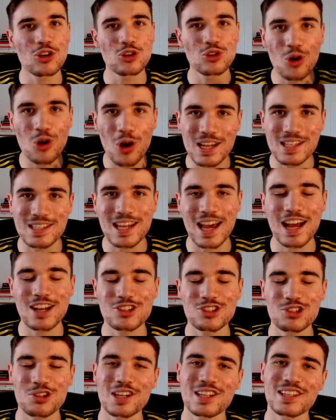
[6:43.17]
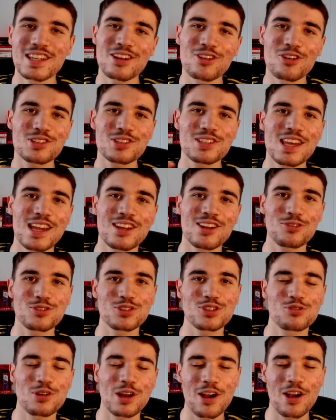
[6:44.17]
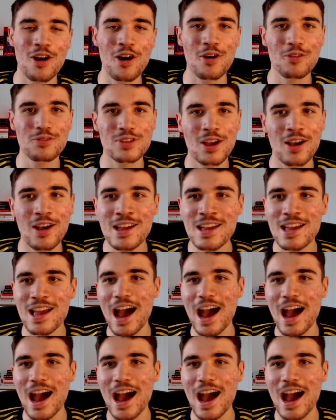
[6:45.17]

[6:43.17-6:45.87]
Got his hat-trick. Then got taken off straight after.